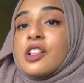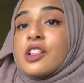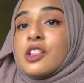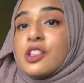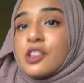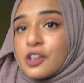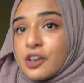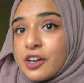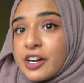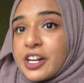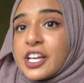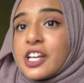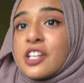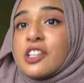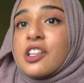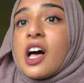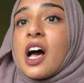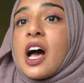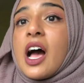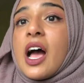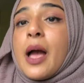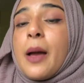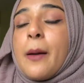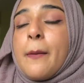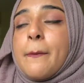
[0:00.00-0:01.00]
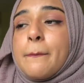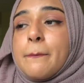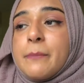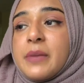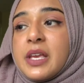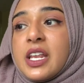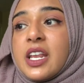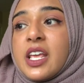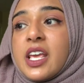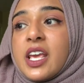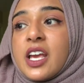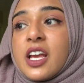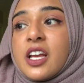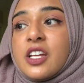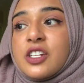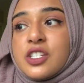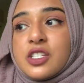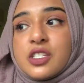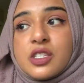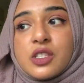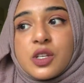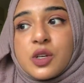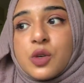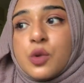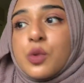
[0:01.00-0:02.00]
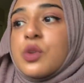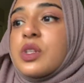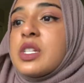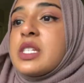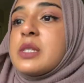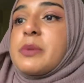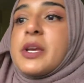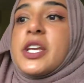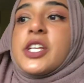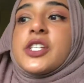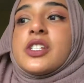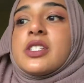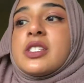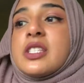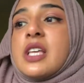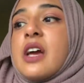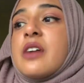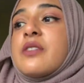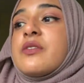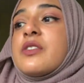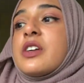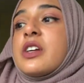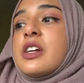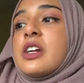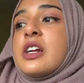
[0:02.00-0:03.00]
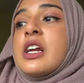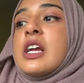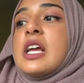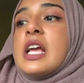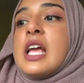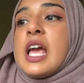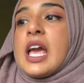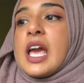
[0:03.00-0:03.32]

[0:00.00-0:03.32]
learning a lot, meeting just the coolest patients ever,